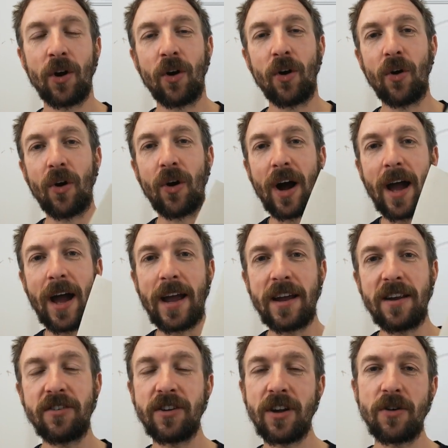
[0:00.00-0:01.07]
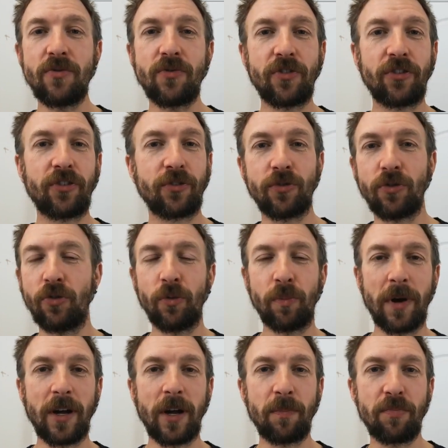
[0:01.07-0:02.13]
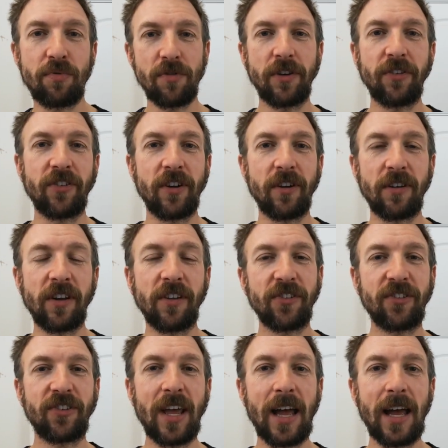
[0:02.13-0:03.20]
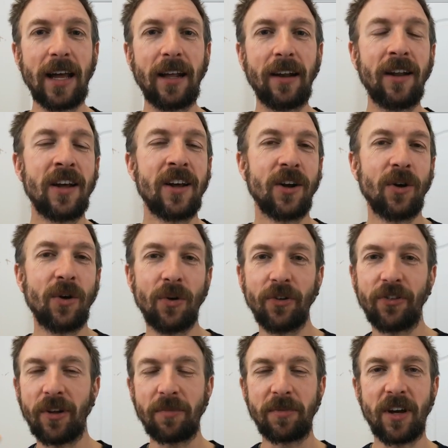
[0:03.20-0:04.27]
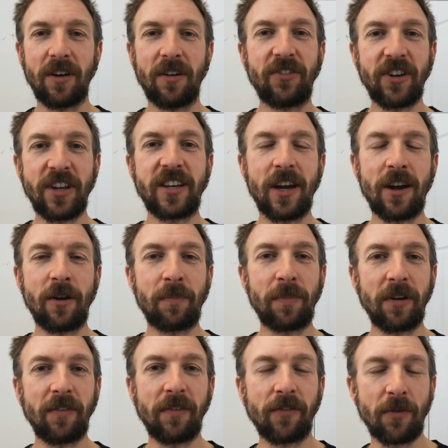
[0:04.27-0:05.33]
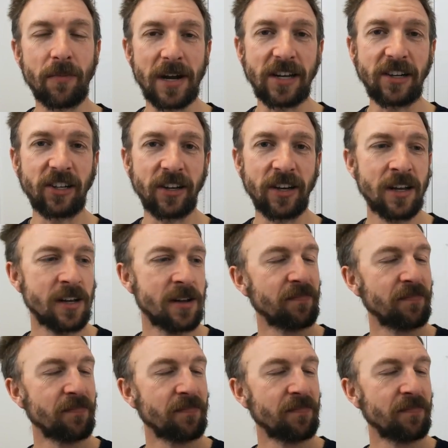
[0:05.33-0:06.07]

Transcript: or a note scrawled by a prisoner in a cell, or some kind of decoded bit of information.